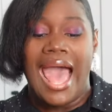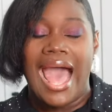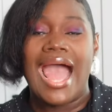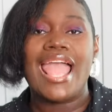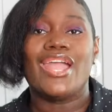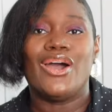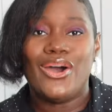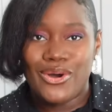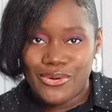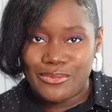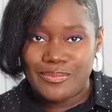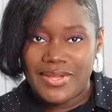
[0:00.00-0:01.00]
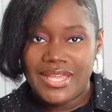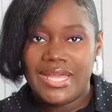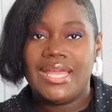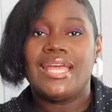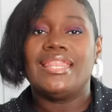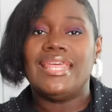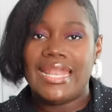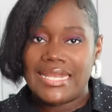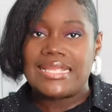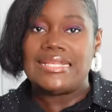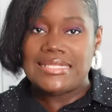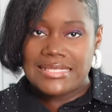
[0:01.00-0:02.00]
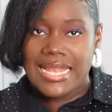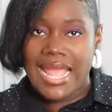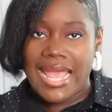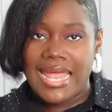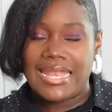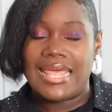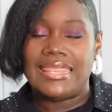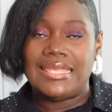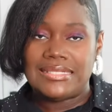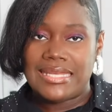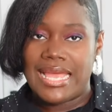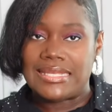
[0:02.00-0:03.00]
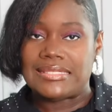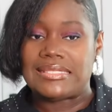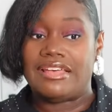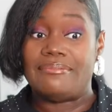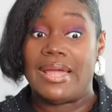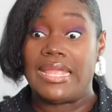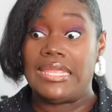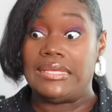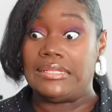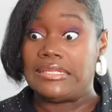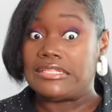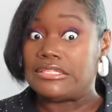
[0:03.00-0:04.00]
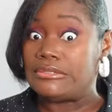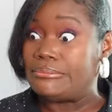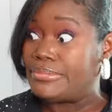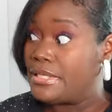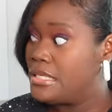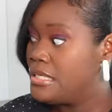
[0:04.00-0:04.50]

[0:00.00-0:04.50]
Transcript: I hope that it can stand the test of my healing soup.